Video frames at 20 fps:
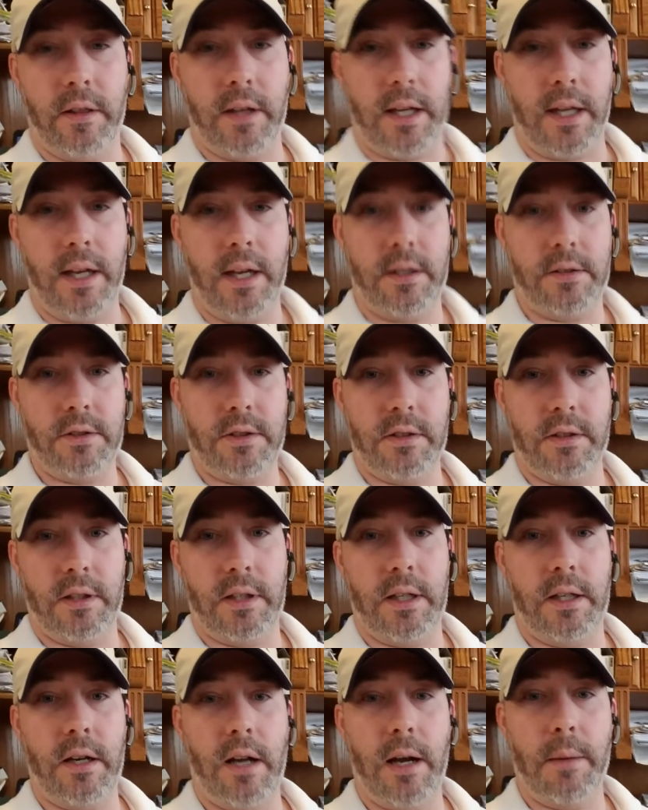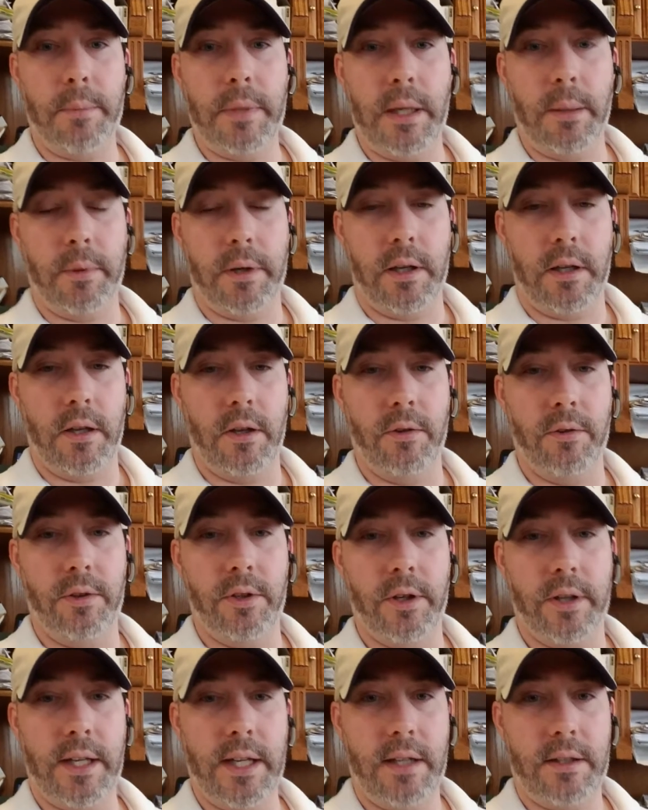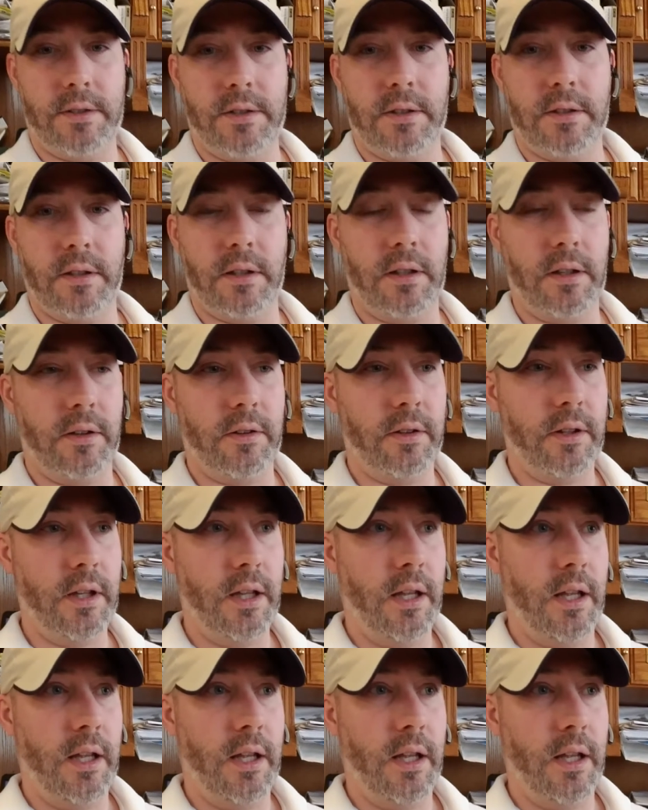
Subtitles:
the kitchen and not be able to use your kitchen, because